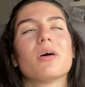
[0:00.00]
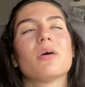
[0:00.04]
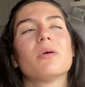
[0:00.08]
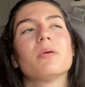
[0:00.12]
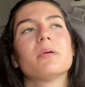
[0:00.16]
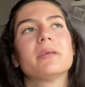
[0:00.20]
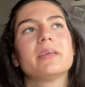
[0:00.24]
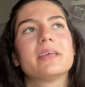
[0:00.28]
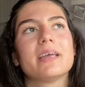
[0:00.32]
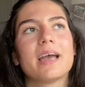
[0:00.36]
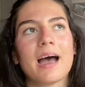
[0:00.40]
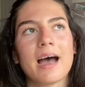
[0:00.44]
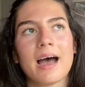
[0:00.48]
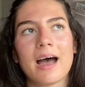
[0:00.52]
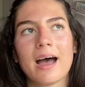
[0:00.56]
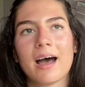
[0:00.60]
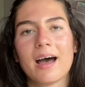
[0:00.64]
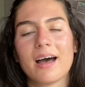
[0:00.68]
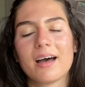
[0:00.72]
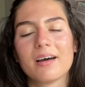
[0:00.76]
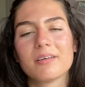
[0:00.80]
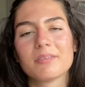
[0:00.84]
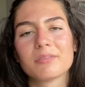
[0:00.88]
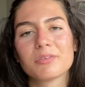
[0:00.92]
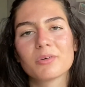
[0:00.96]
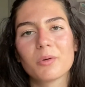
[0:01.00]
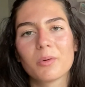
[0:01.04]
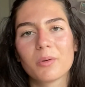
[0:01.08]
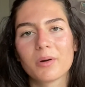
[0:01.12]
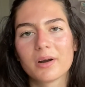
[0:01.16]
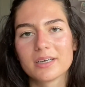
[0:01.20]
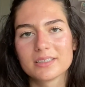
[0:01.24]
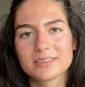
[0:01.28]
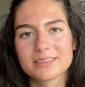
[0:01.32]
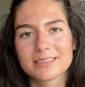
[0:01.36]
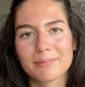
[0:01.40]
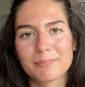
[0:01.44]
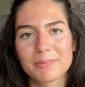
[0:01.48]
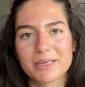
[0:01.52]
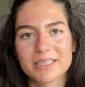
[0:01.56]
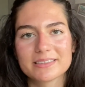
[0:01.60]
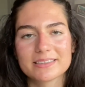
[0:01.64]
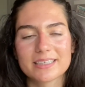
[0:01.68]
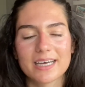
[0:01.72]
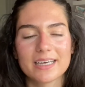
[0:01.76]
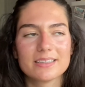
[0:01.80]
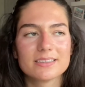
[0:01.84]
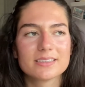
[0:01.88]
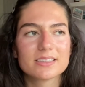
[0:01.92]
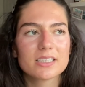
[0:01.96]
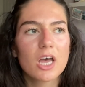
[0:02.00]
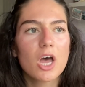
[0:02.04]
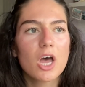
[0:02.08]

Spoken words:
oh yeah, of course, that makes sense.